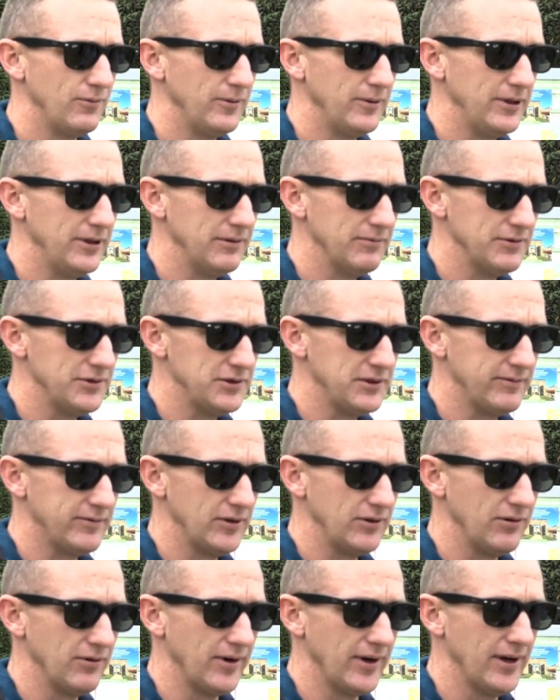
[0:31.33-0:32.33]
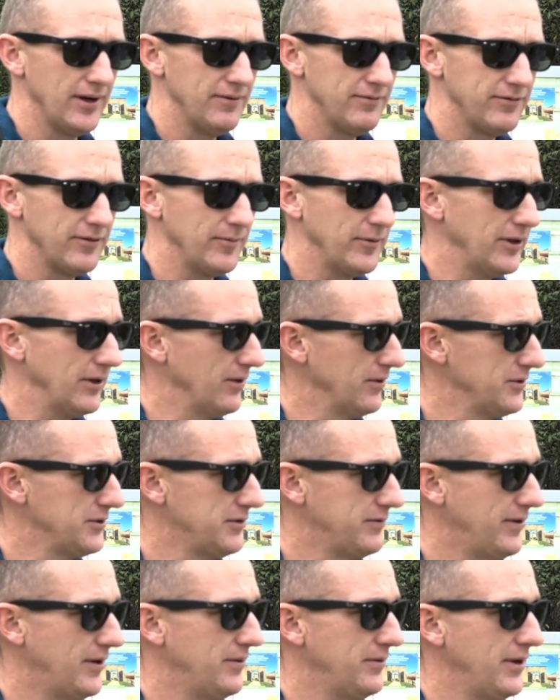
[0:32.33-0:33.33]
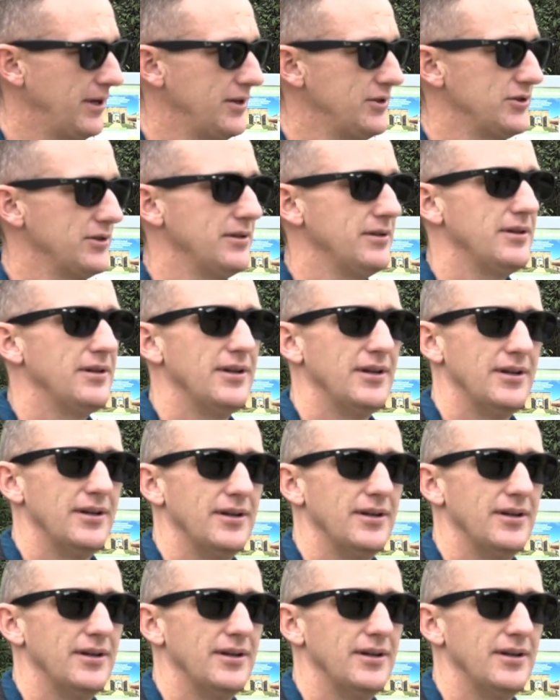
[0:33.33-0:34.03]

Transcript: We received a grant from the Hearst Foundation.